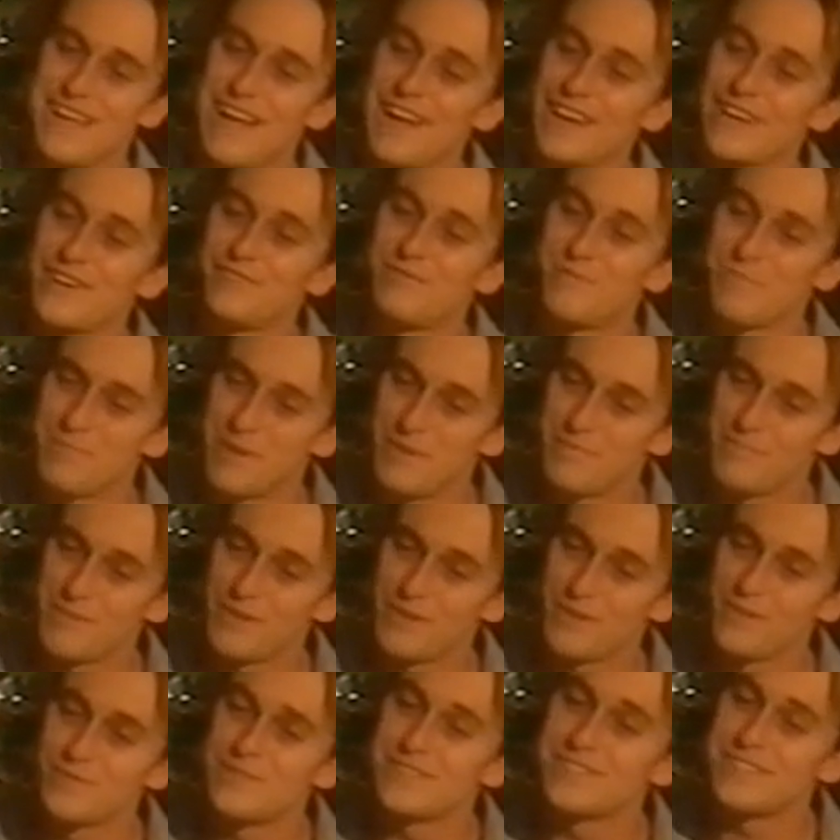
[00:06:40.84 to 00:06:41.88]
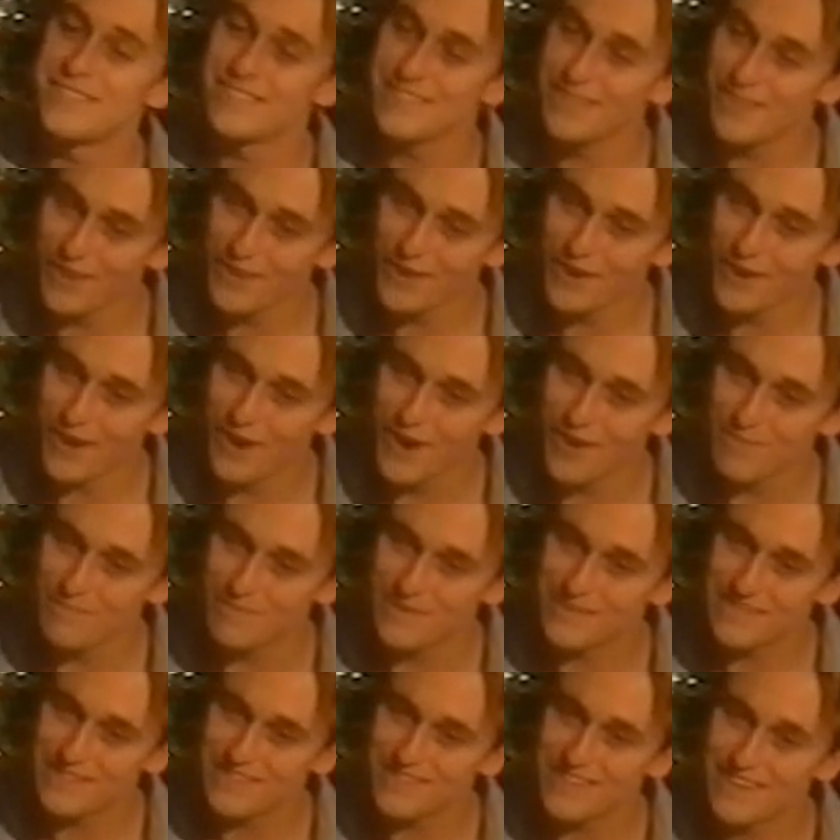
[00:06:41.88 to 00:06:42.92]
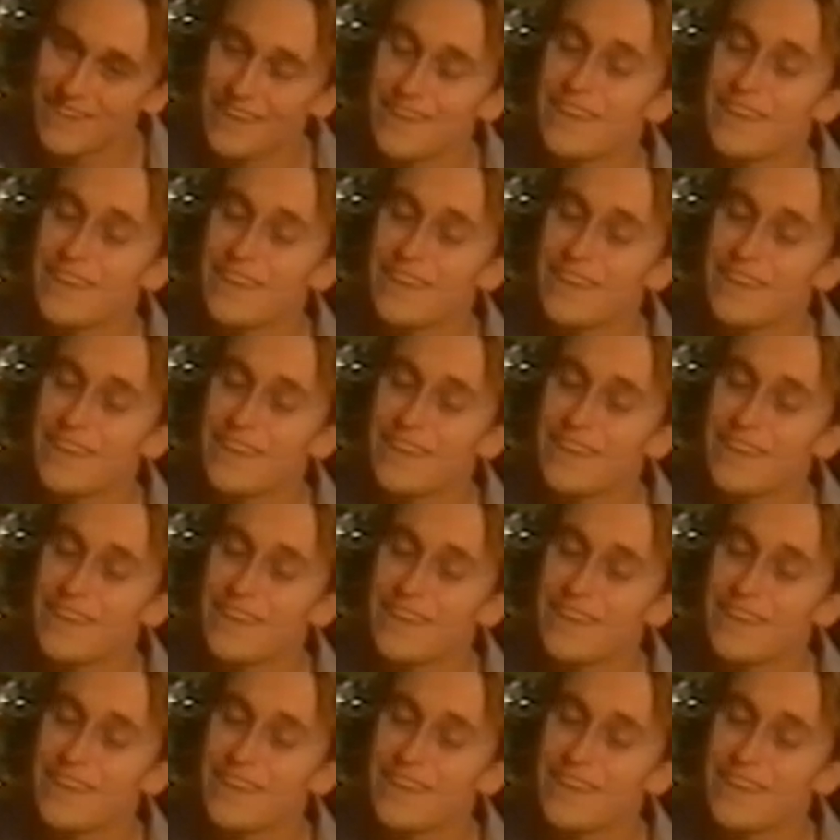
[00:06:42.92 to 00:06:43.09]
I can remember you sitting on the carpet,